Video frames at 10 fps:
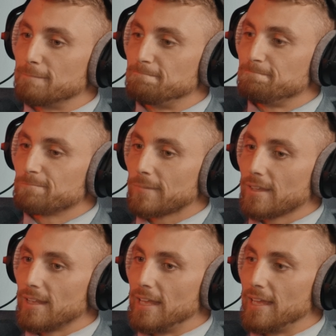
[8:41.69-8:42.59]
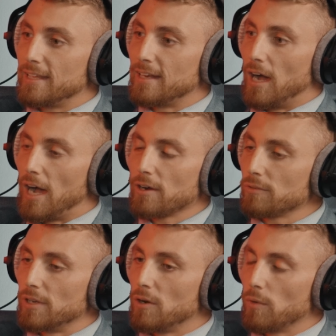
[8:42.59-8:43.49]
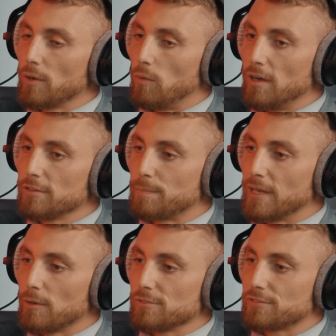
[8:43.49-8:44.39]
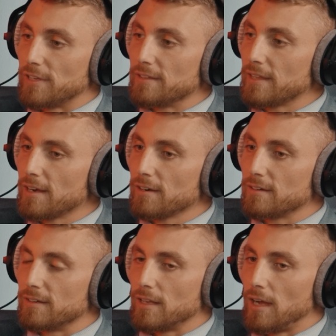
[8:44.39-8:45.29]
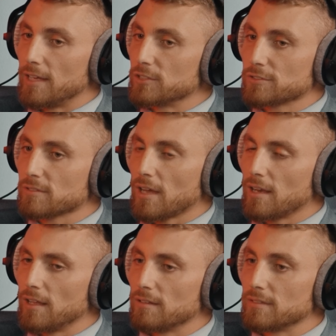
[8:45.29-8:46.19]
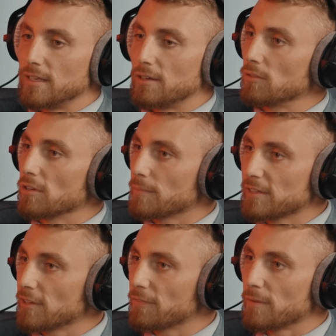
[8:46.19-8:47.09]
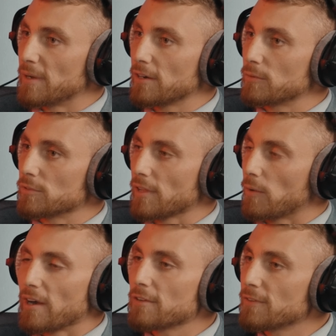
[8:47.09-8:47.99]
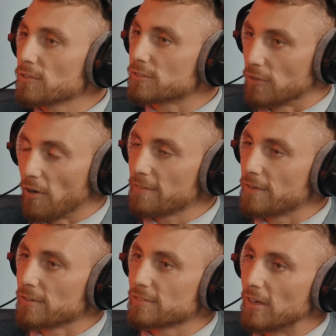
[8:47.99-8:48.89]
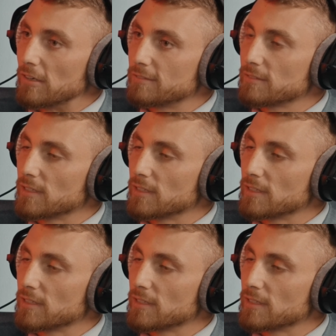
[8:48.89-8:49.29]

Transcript: Um, and I don't know what it was, but I was sitting there and I just kind of, you know, looked myself in the mirror and was like, why are you feeling sorry for yourself?